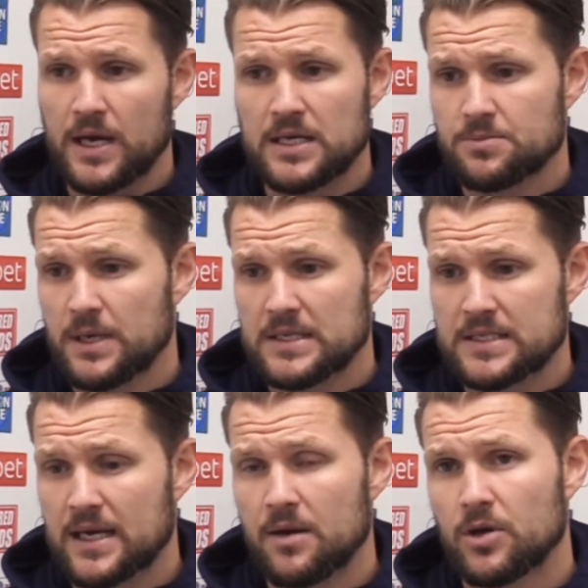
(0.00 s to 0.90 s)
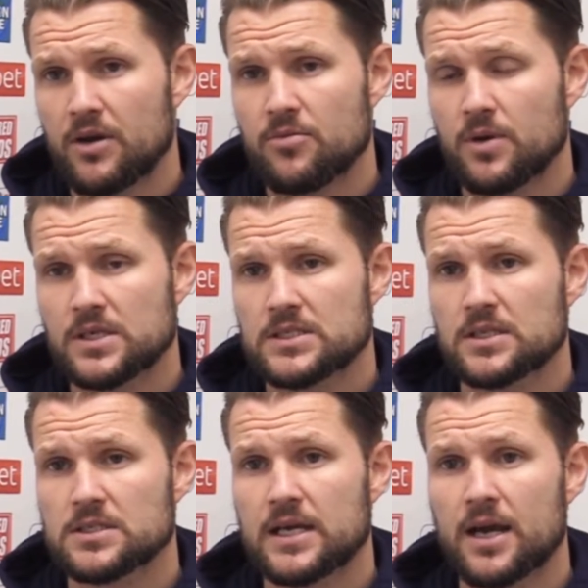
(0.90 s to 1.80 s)
players that come on, everyone
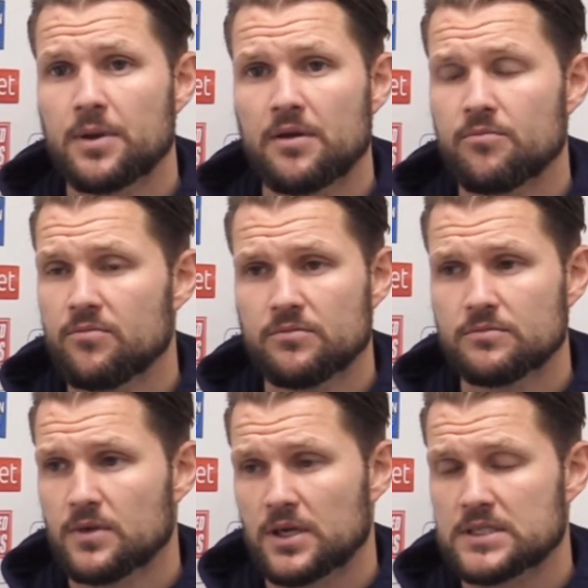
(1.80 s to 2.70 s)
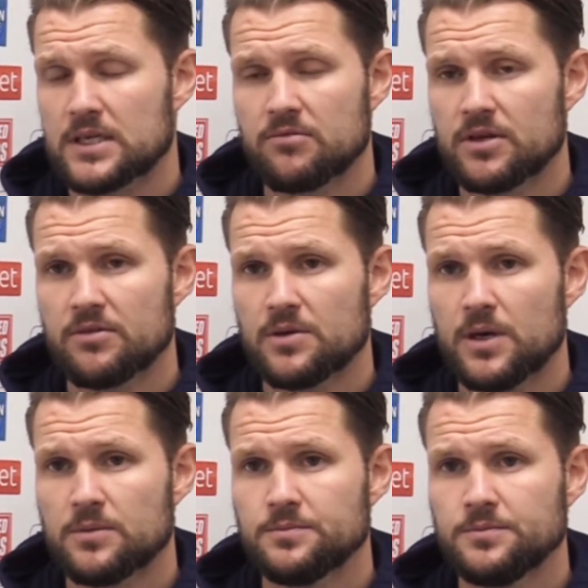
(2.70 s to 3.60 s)
stuck to the game plan, like I said, really, really
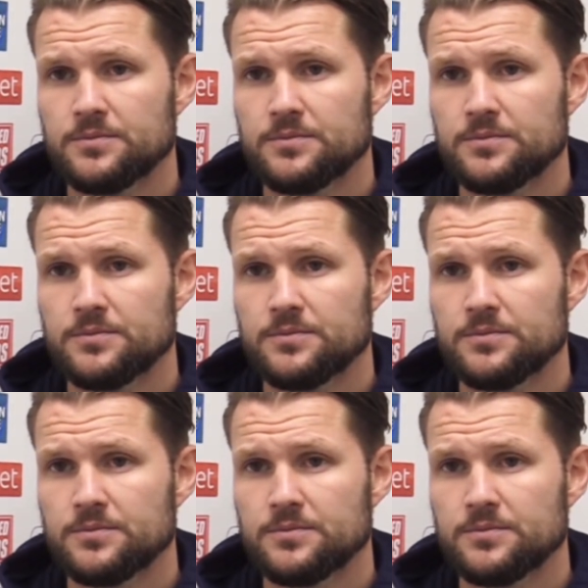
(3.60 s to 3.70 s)
well.